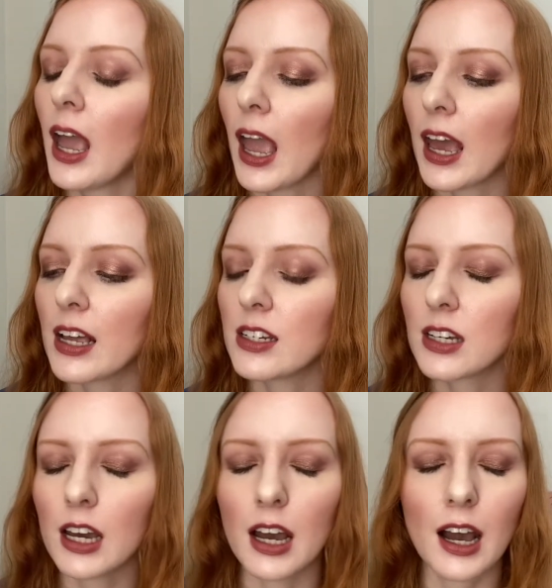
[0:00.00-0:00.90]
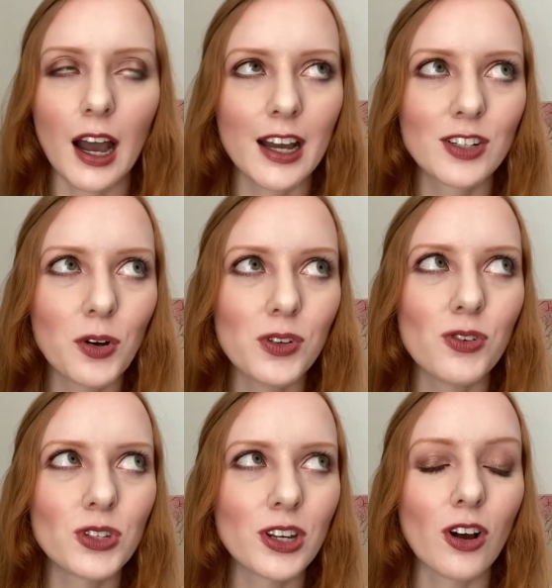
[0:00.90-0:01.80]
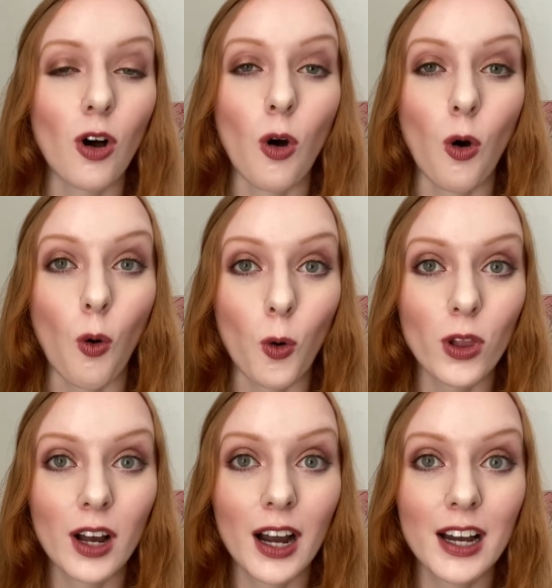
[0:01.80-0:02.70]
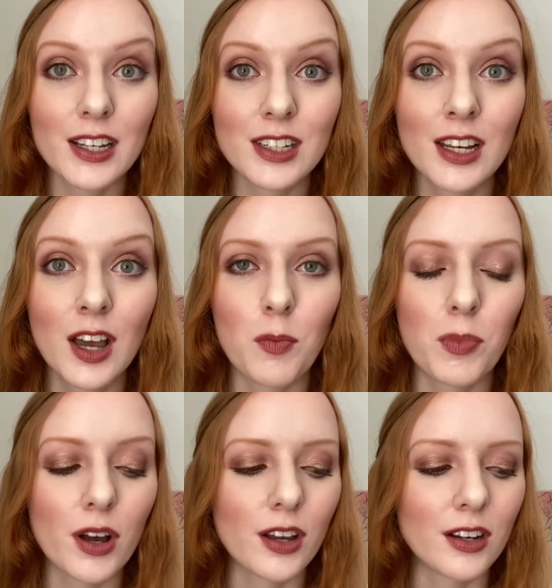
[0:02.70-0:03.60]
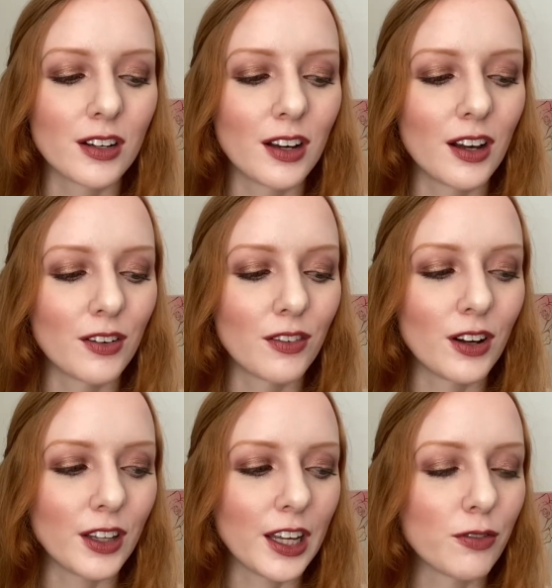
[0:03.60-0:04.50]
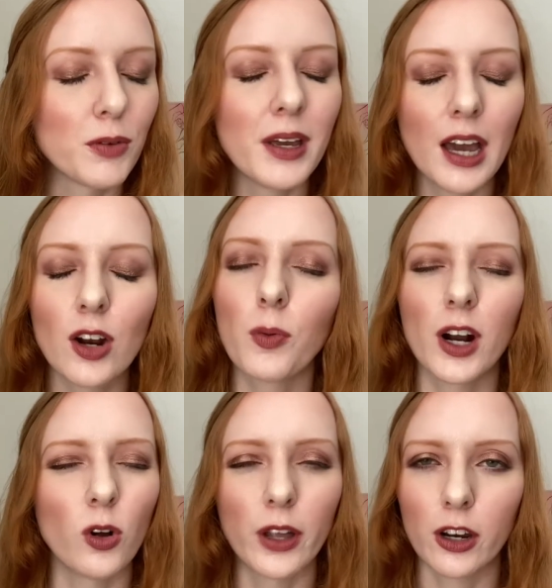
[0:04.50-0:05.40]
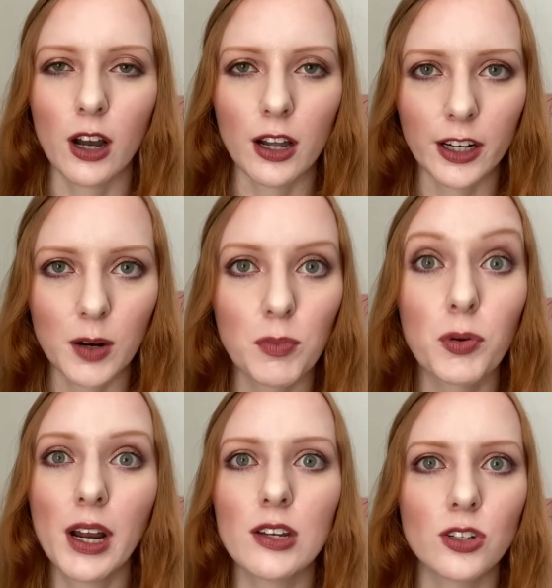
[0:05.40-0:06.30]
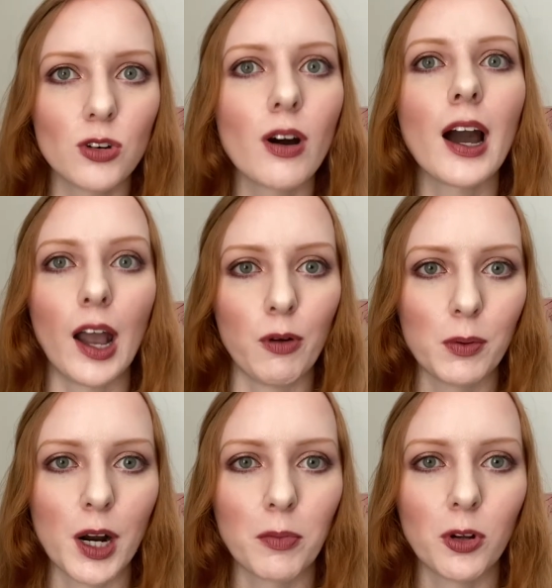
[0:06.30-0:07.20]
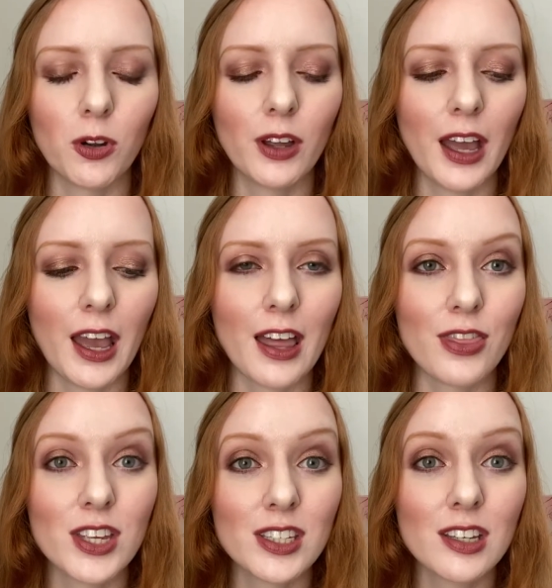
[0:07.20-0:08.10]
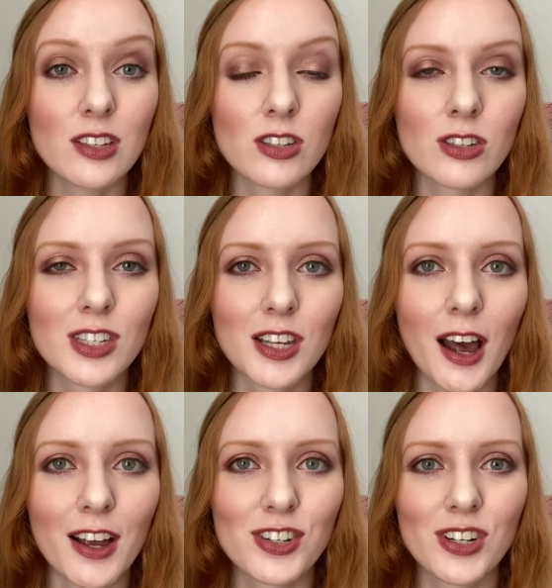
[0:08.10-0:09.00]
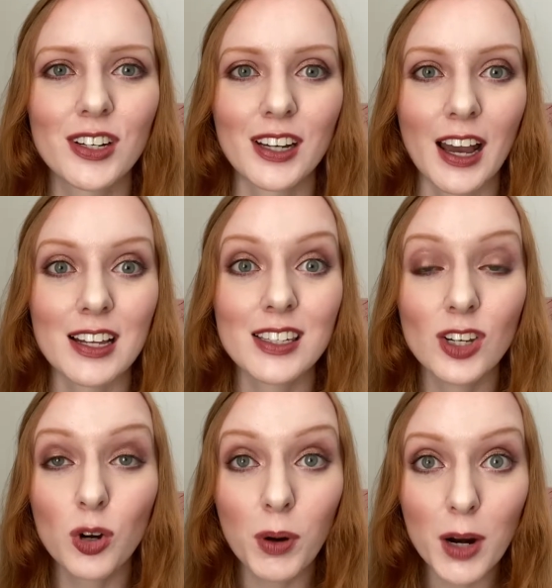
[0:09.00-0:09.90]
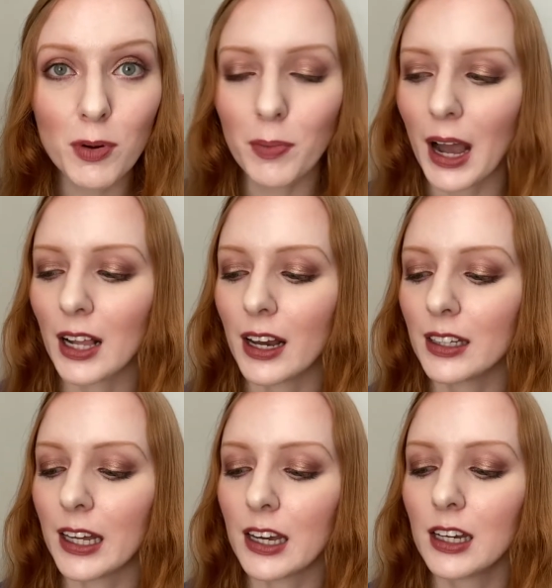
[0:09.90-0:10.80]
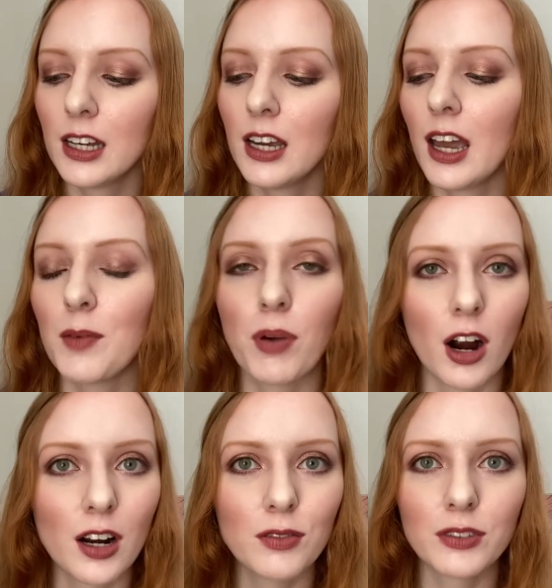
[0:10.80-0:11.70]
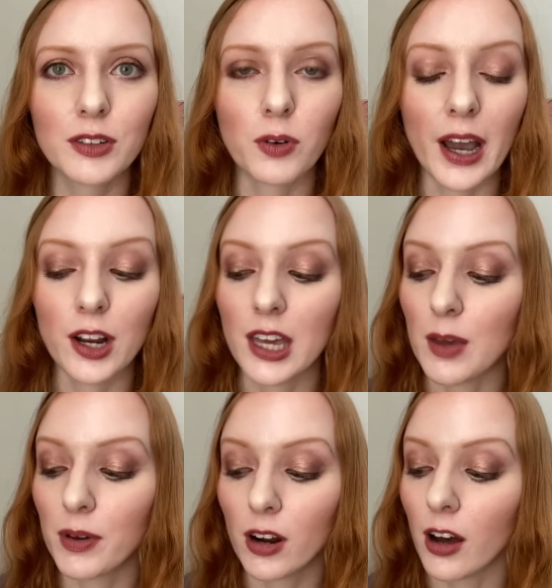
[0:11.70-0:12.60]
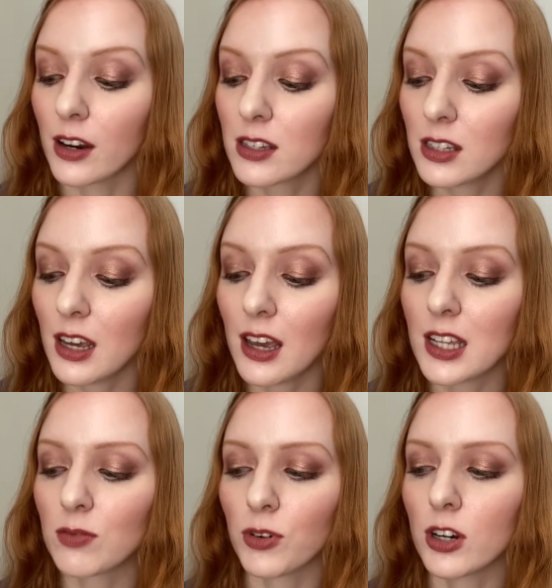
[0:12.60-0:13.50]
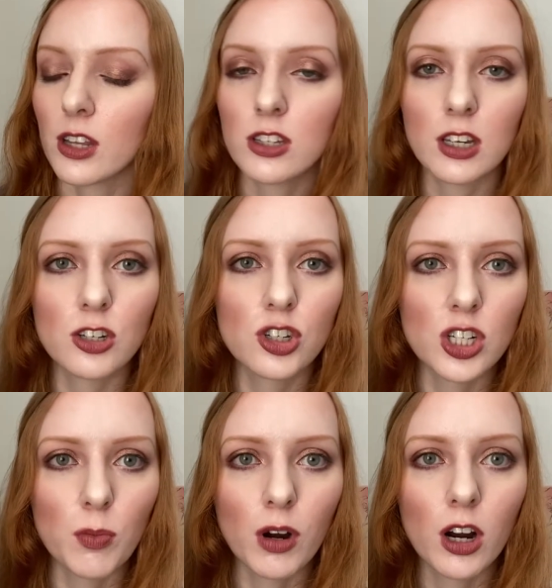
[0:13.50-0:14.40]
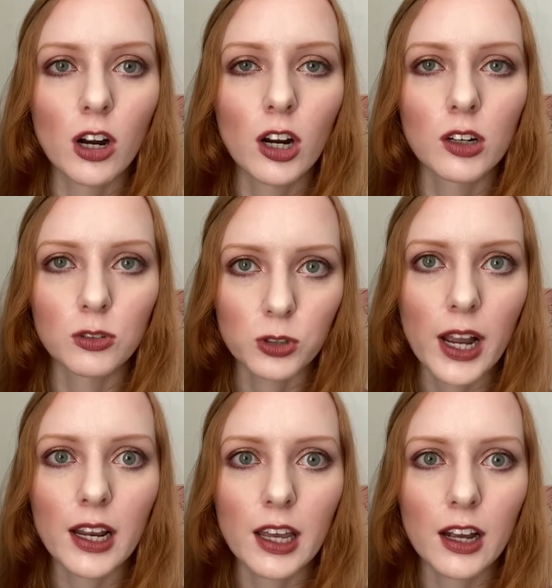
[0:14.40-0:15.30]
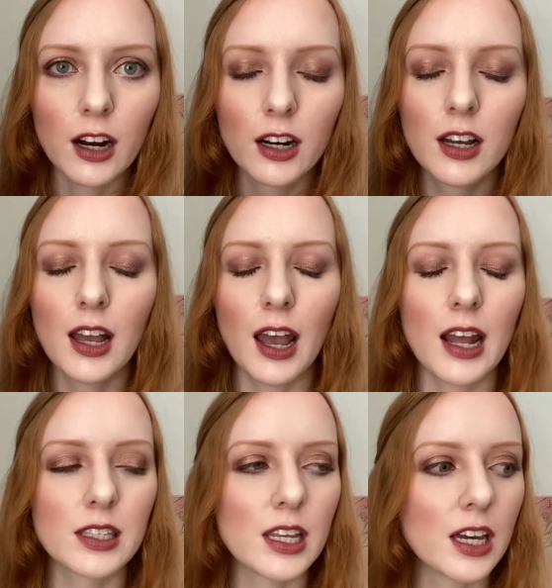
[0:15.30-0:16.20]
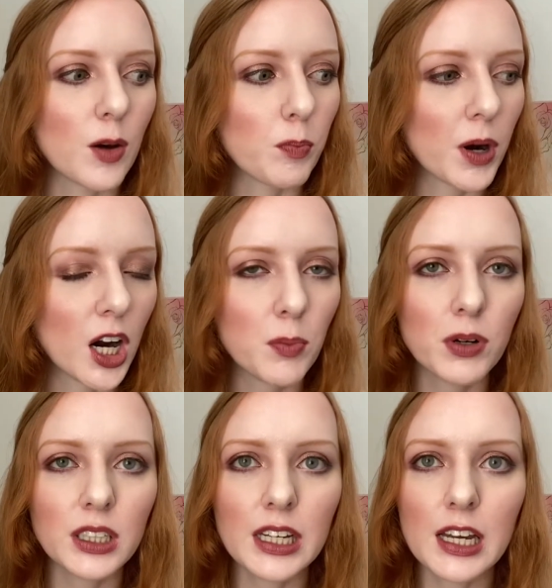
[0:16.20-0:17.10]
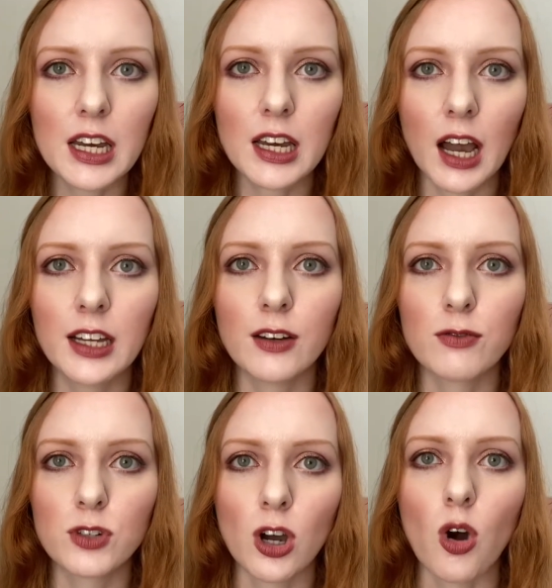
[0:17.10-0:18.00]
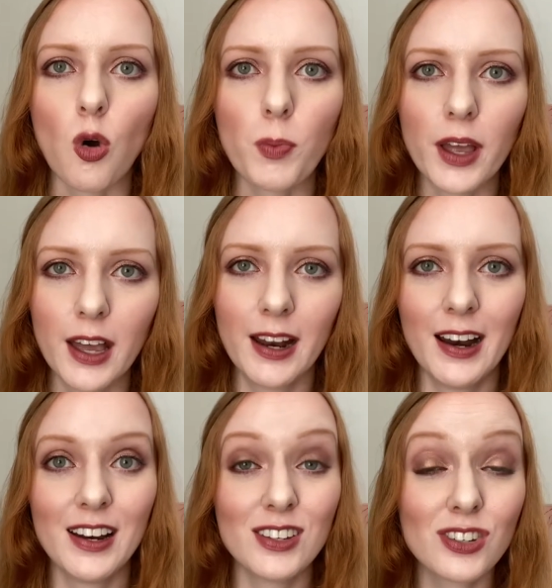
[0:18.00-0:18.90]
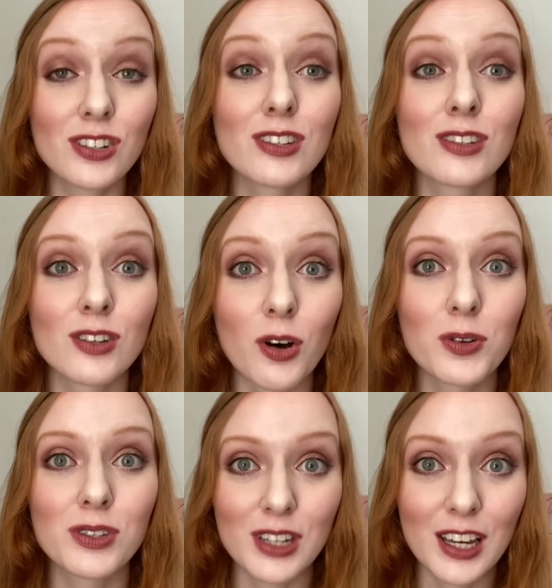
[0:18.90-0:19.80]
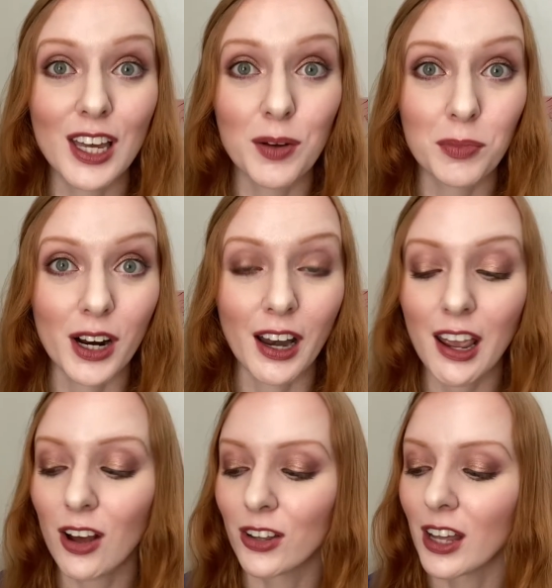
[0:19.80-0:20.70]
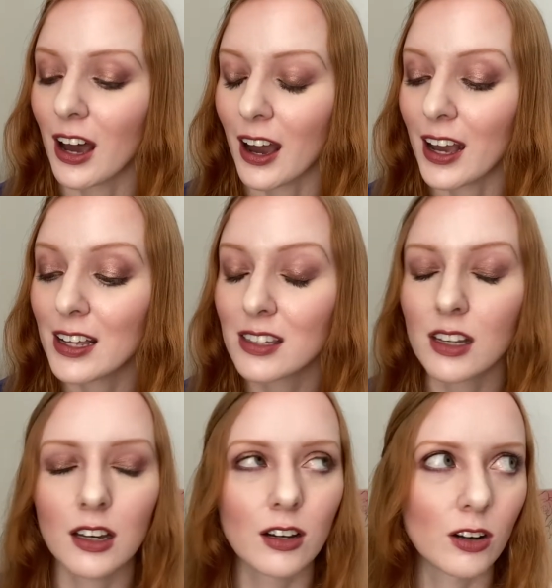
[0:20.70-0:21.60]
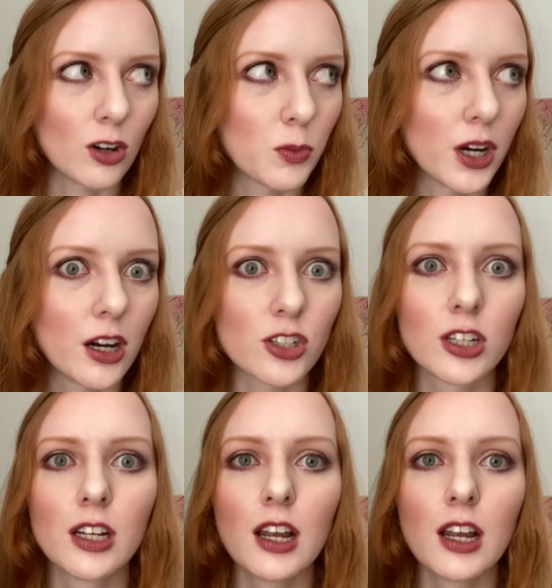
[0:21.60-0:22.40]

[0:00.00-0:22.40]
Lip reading: And I don't use it a whole lot, but like for me, I don't wear a whole lot of color, but when I do, I wear purple. And this is such a nice little purple palette. Like, and part of it, why I keep it honestly, is for this shimmer right here. It's like a purpley kind of taupe. And it is just so stinking pretty on the eyes. Like, oh my gosh.